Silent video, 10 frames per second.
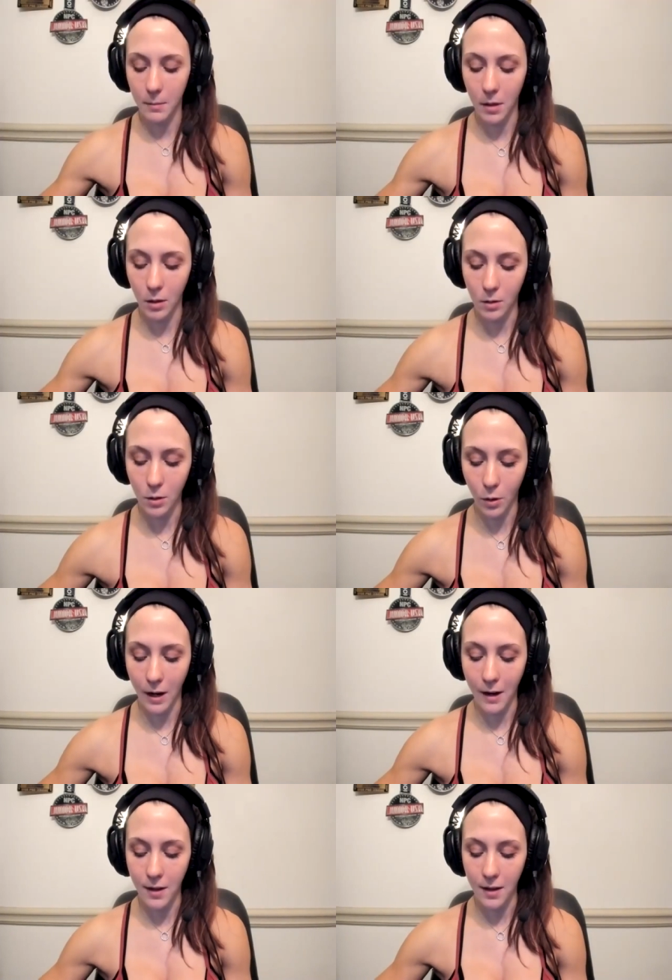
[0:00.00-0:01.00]
some of those
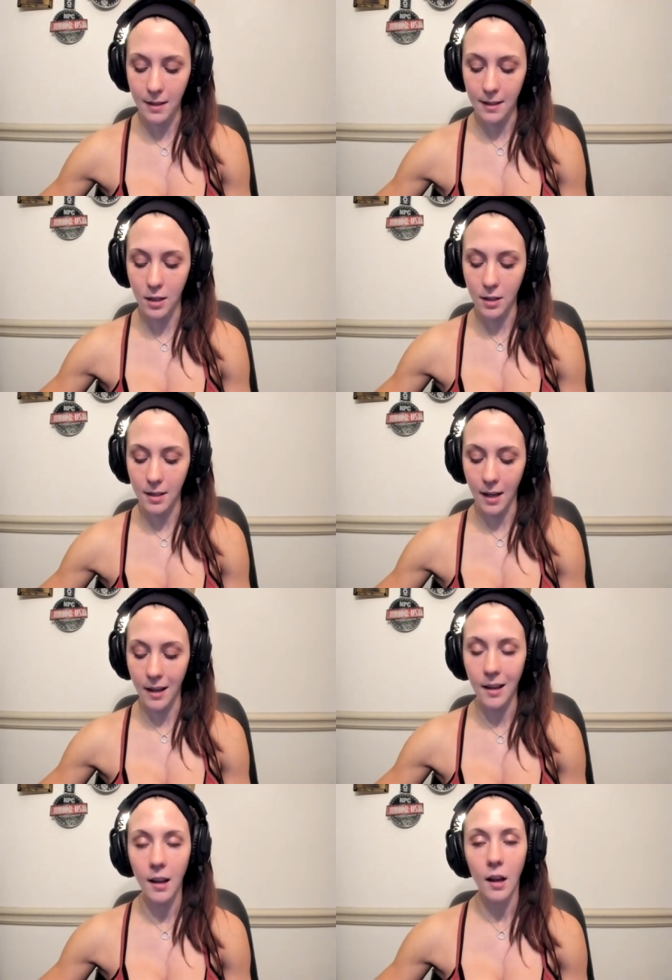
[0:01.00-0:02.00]
cravings, it's just
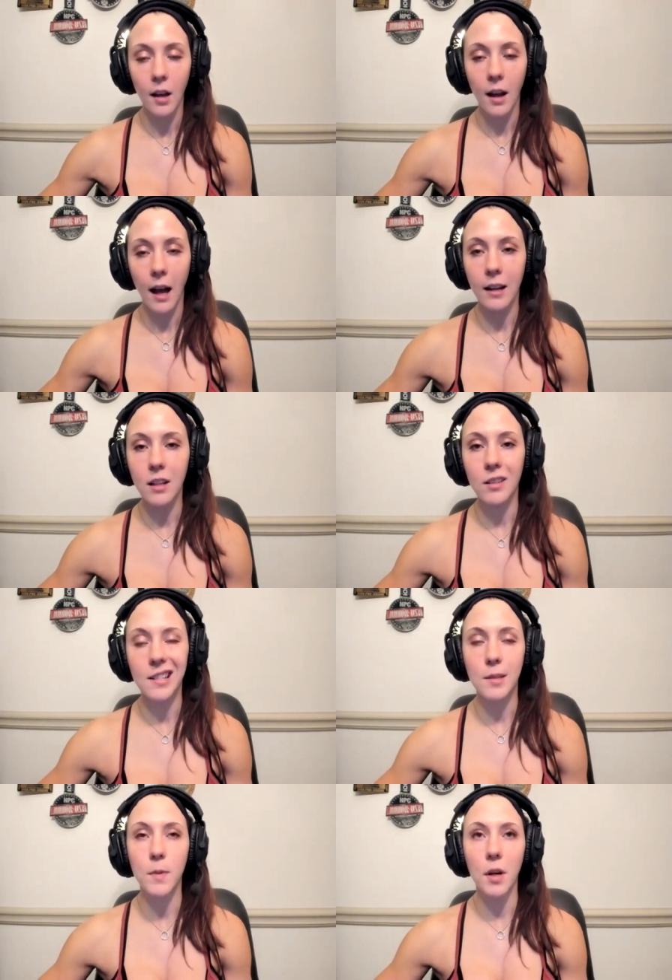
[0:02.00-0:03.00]
like, how do you
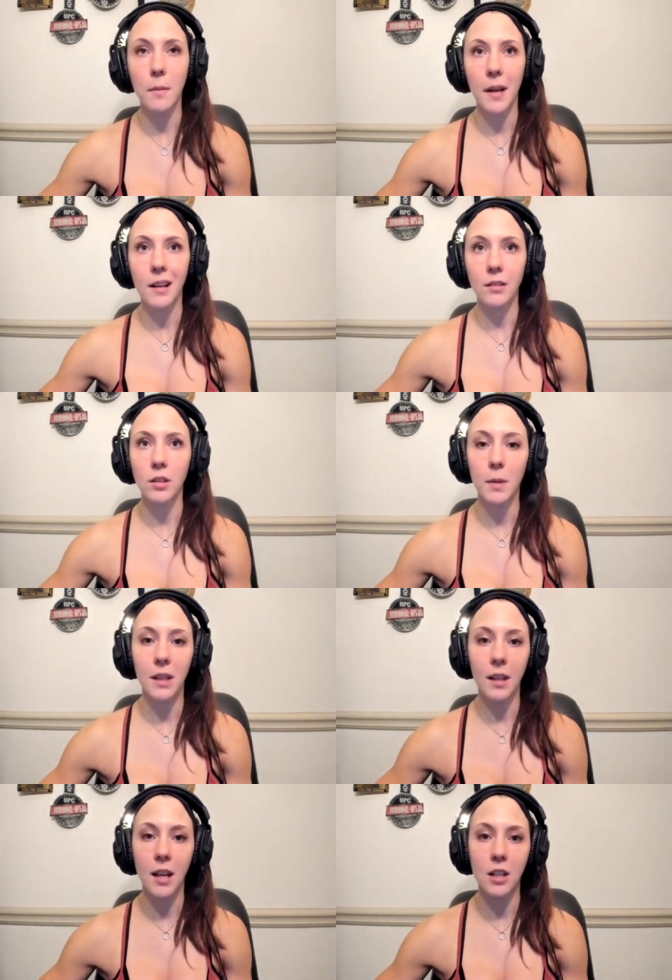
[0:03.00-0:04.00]
experiment a little bit
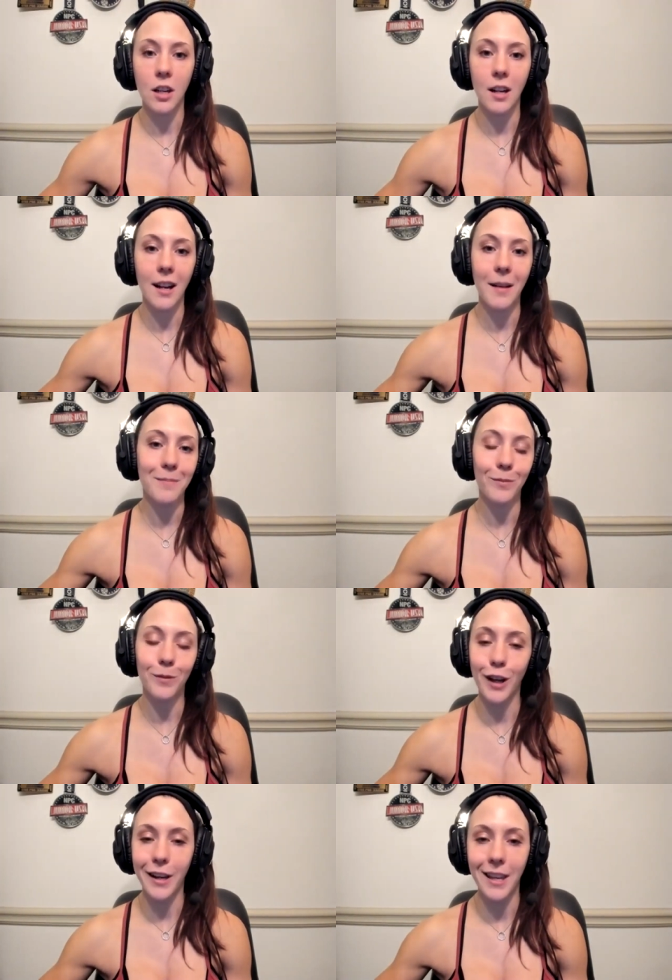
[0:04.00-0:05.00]
in the kitchen? And I'm
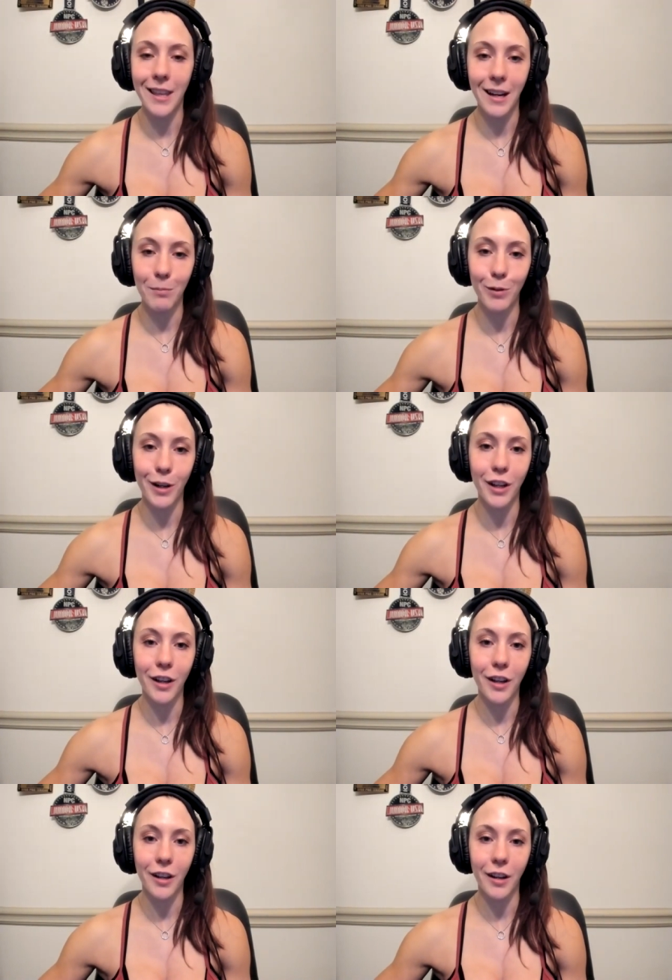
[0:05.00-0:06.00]
lucky that I'm pretty
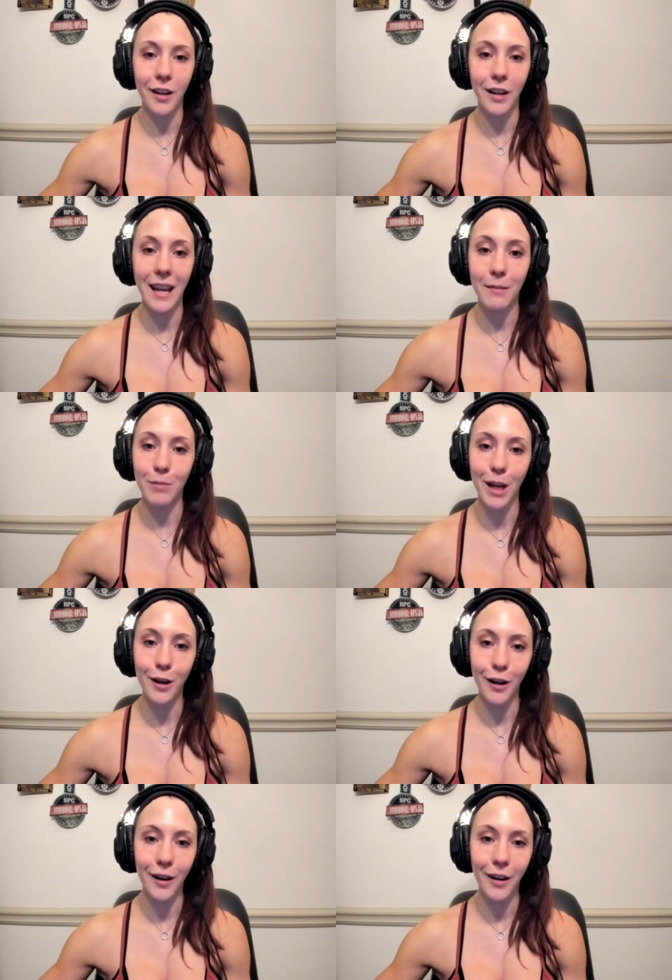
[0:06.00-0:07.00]
good cook and
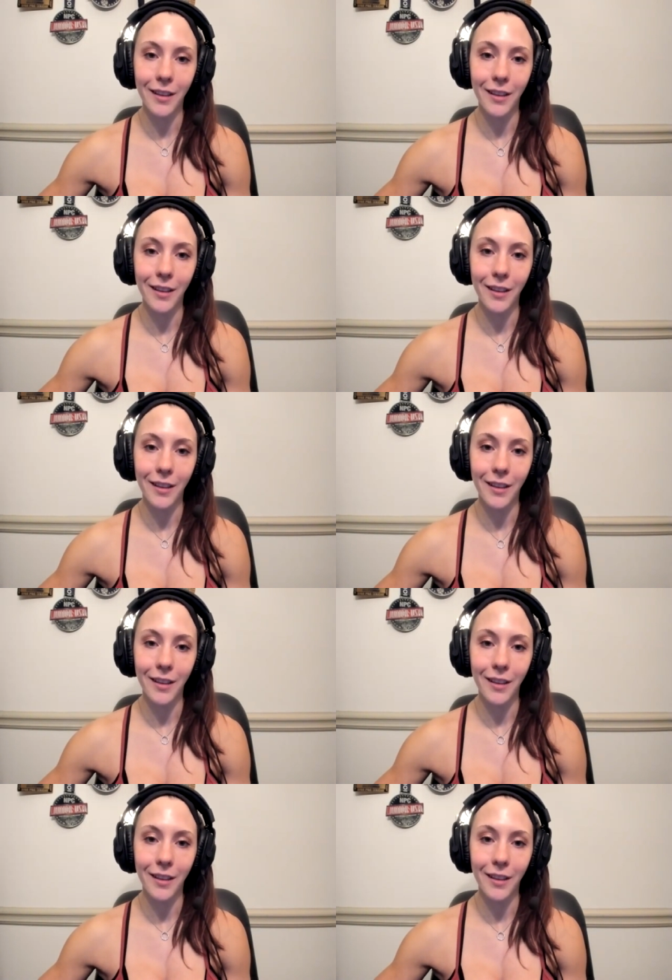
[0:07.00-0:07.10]
baker